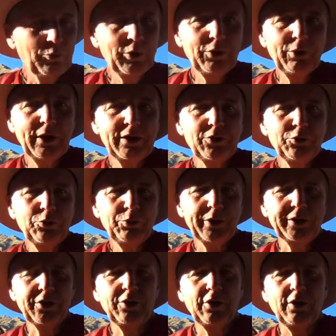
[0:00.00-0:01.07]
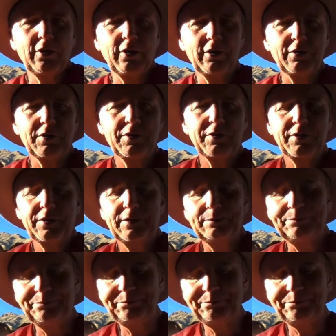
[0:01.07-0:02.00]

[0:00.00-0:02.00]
what do I do with cards?